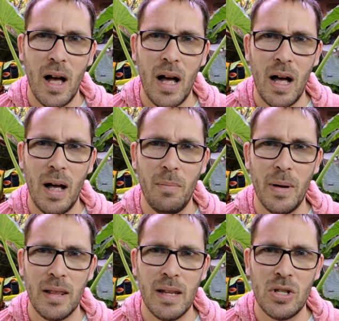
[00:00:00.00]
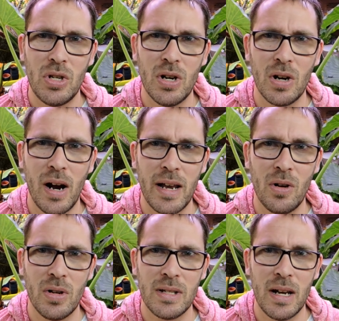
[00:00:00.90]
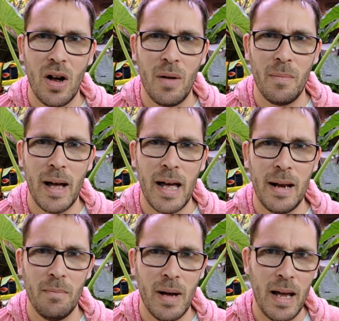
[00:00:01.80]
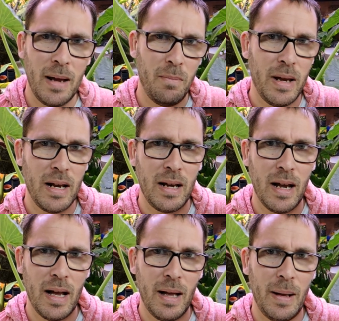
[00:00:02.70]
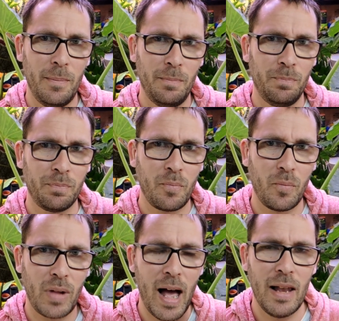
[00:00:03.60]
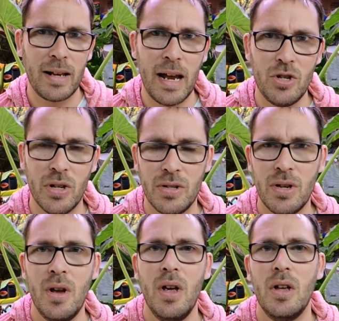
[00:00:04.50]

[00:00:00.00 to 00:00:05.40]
Uh, but this year I noticed it on my, my big um, alocasias.